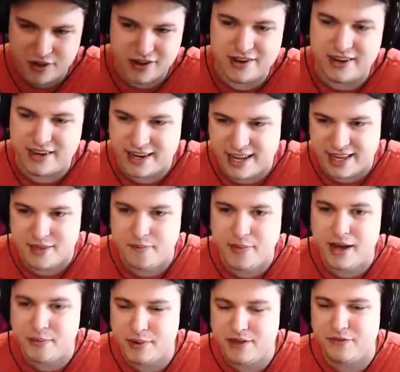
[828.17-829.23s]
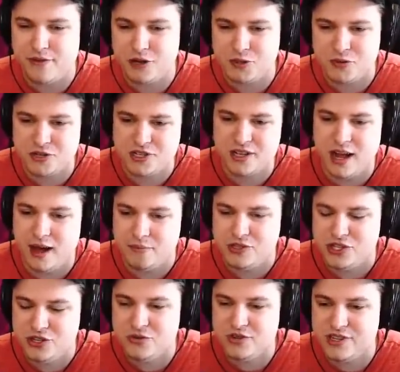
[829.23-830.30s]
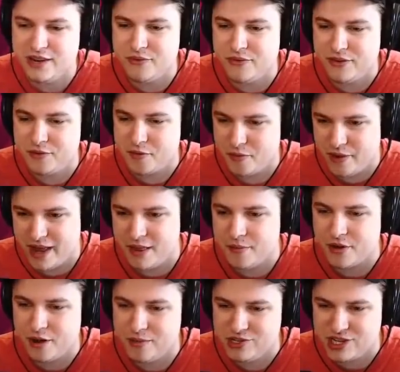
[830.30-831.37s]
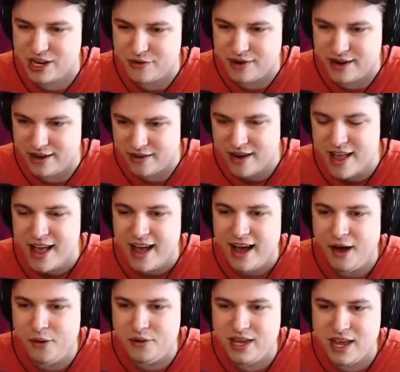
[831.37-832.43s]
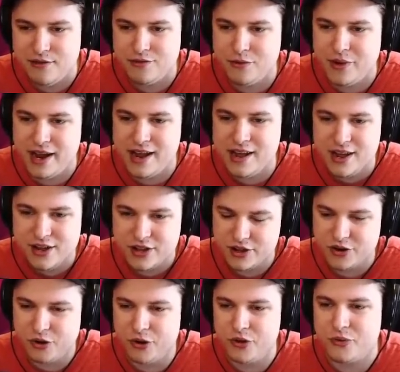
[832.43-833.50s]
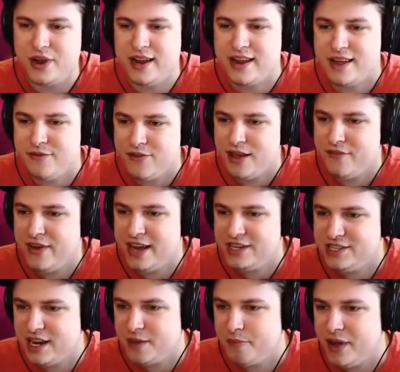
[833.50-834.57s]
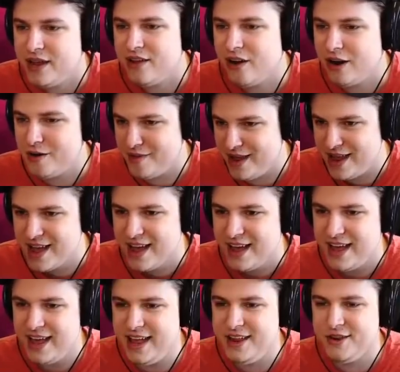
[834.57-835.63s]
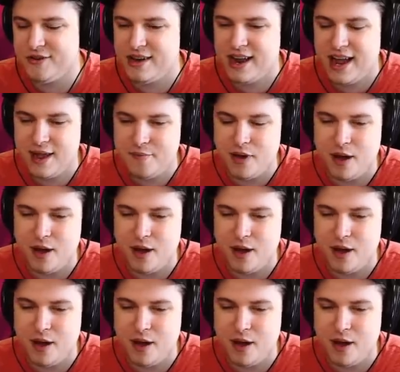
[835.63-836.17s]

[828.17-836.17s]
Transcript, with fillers: you're not gonna get the pet. But the first person I'm choosing from a random comment generator, I'll give away the golden red if you have hashtag pink army in your name